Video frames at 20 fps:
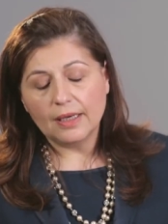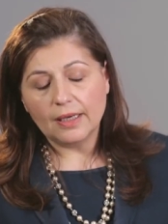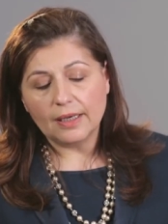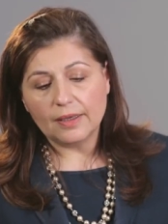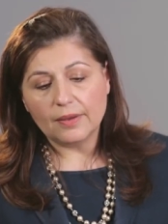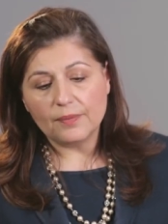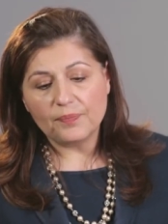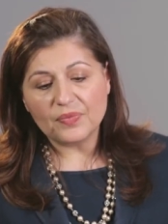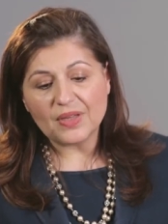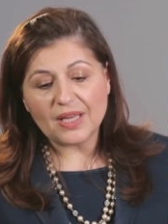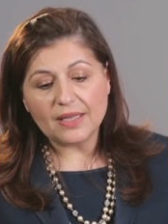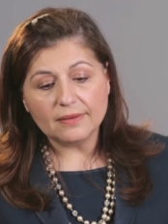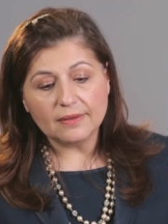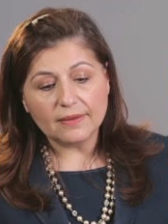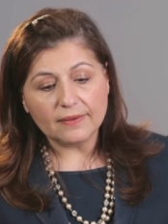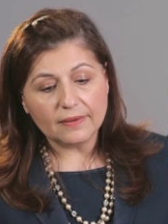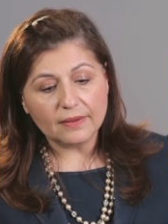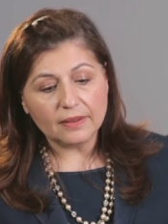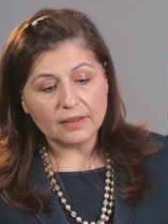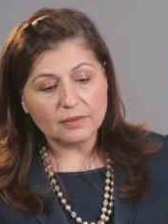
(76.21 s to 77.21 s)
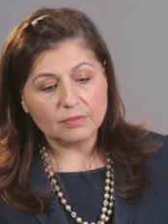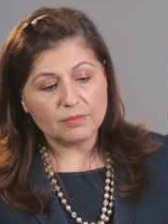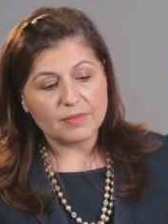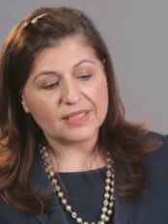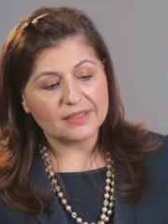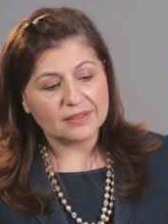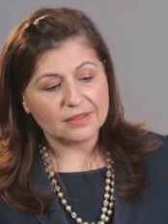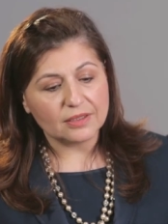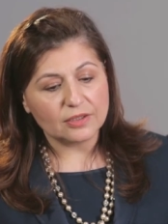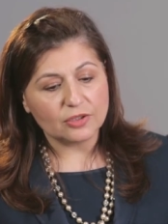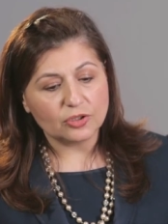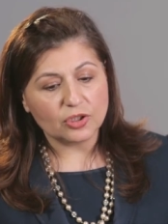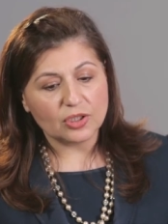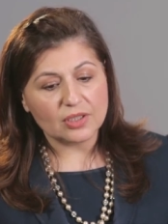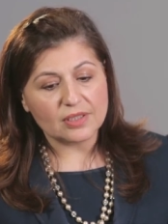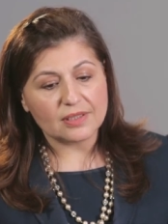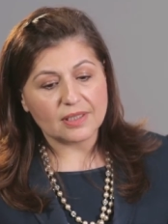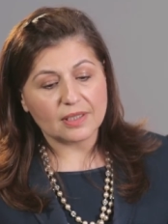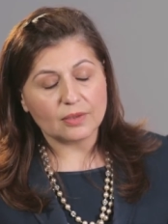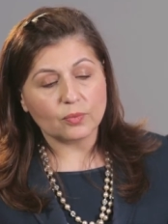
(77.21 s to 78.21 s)
Um, and the third message
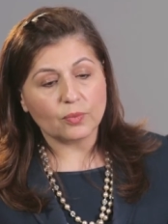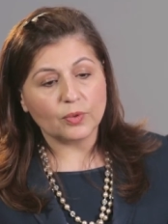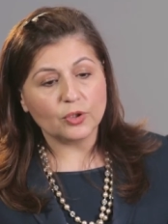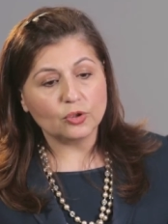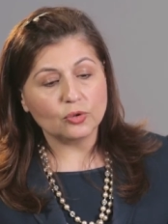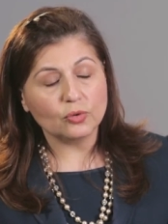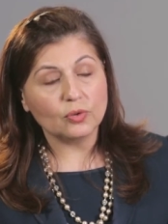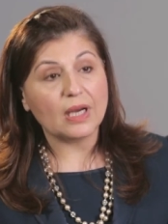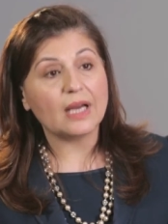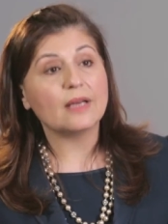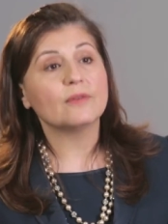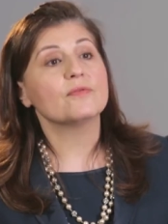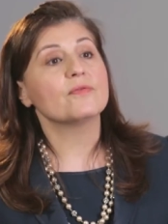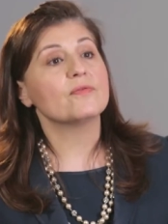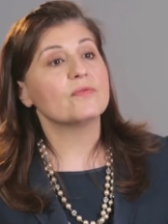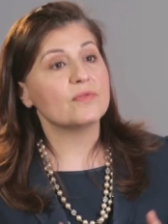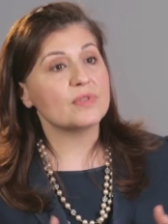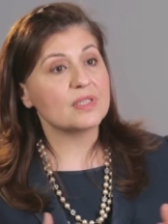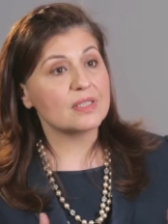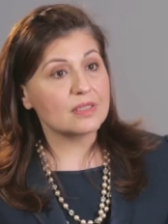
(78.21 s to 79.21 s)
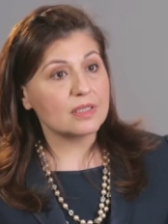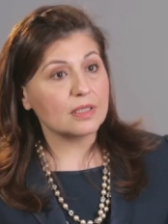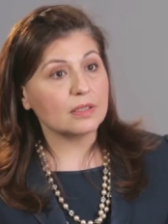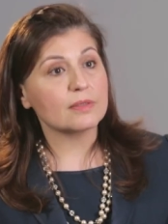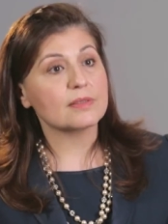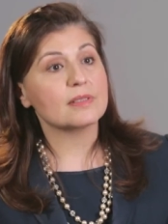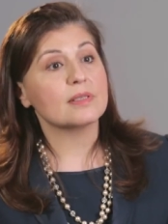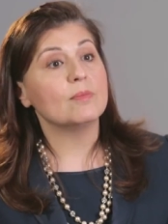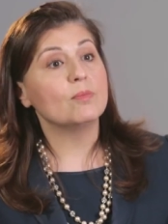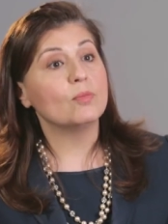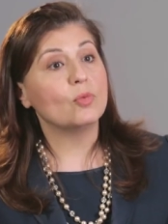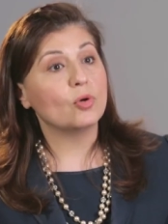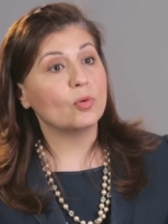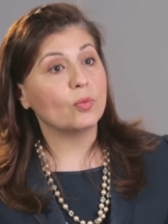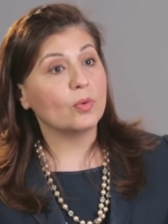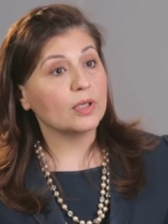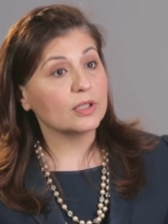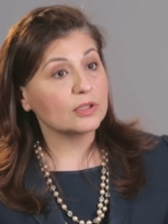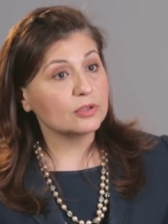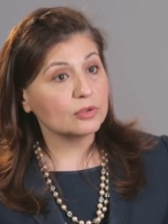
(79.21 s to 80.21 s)
is that we do have still some more
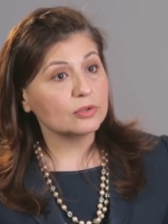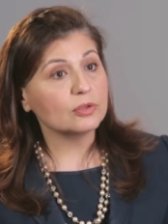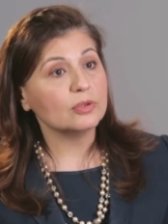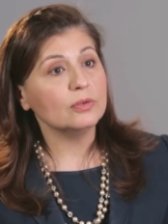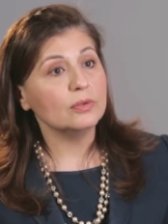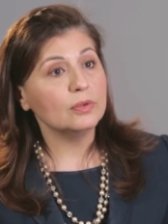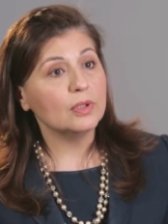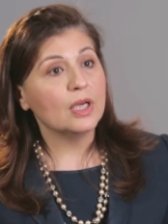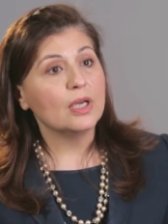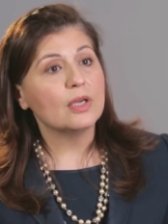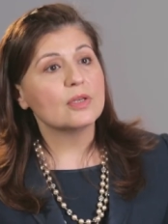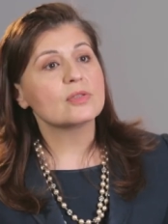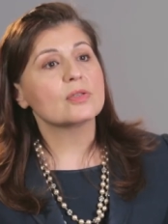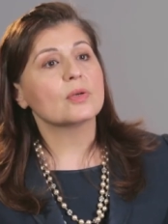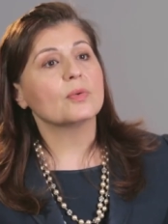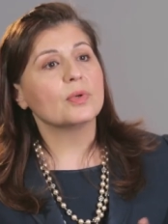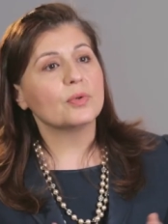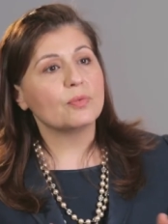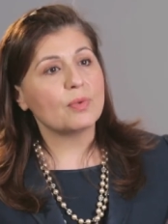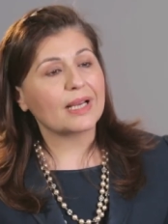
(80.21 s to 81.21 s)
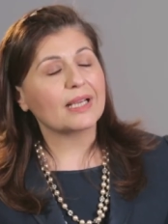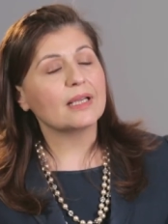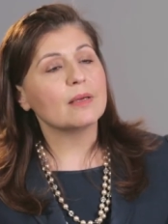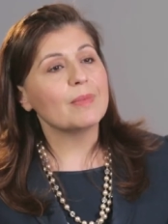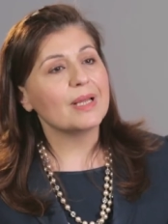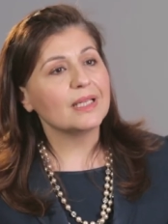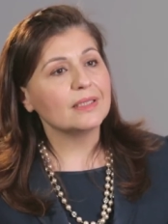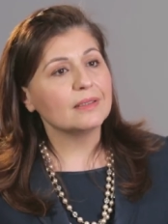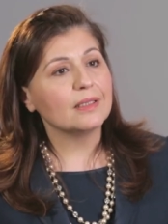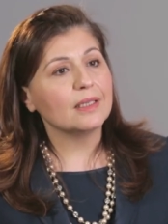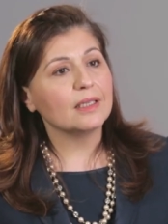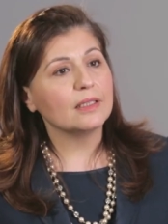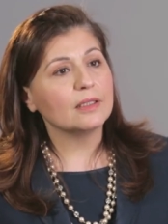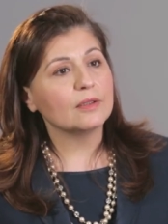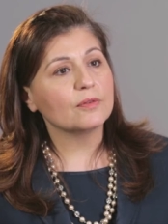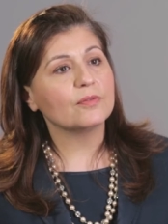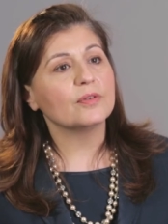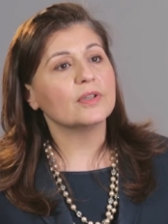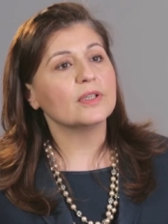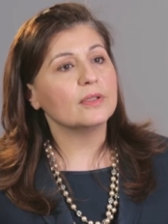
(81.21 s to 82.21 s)
work to do. So we're
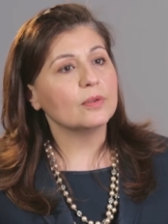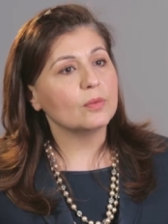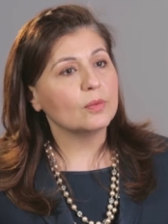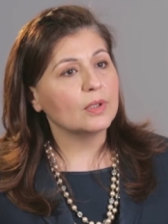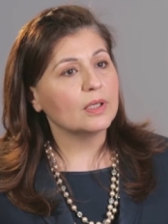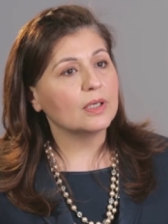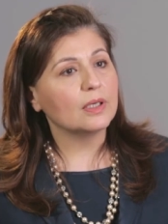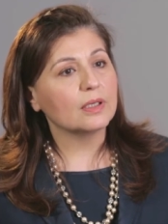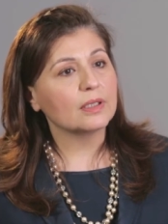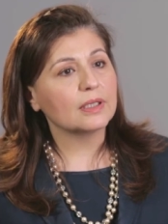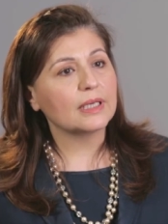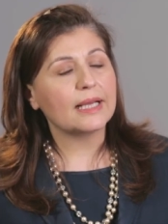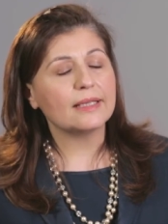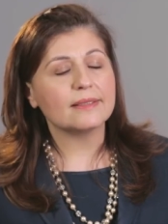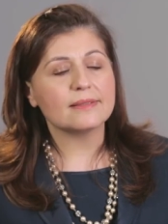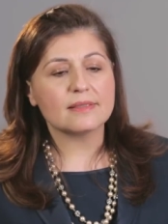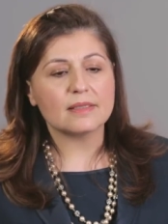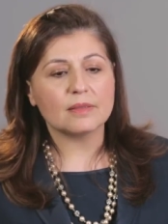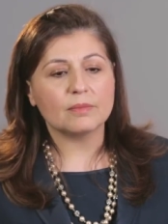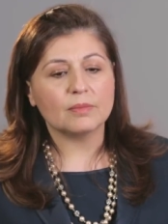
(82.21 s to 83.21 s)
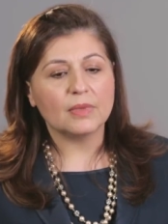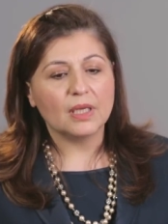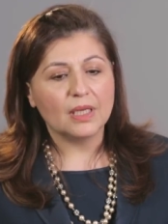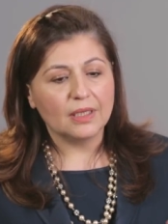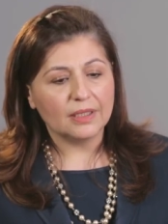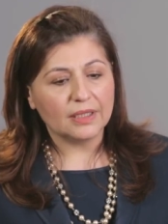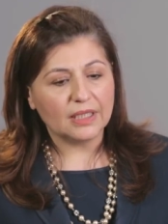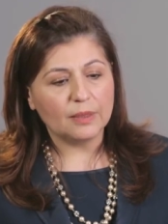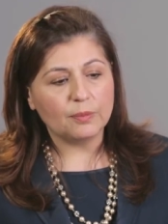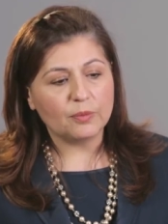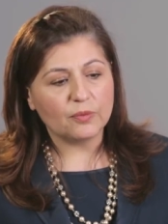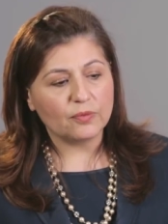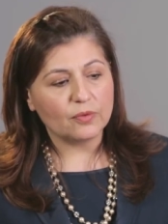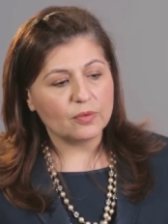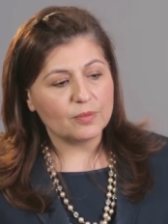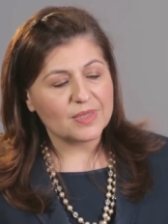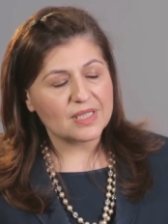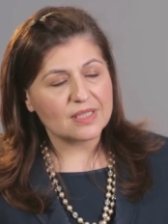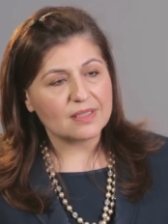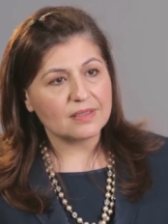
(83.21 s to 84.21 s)
recommending further work and some key
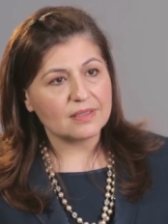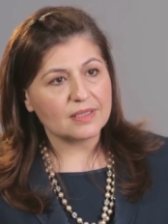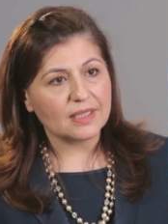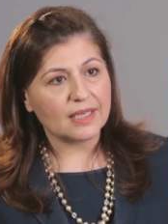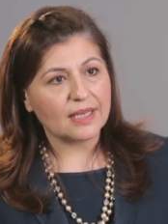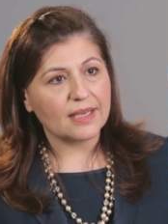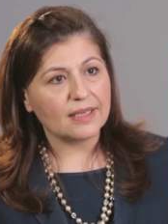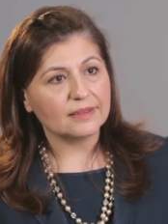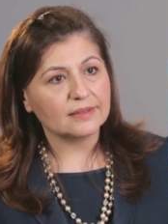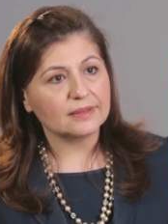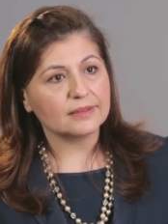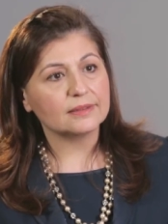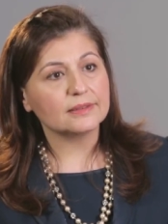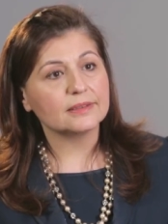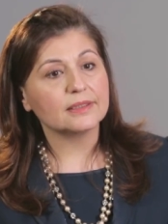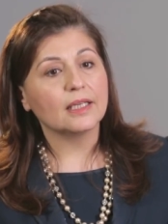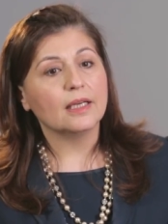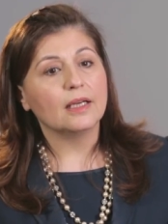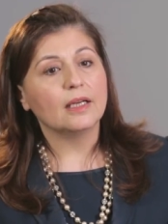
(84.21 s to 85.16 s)
performance indicators